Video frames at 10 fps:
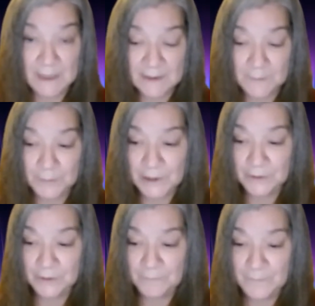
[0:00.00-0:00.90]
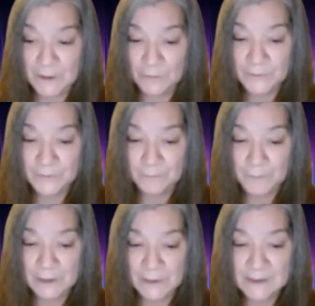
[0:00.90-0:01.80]
It has a pretty good field,
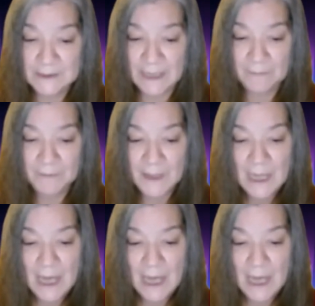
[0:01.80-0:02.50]
pretty good depth.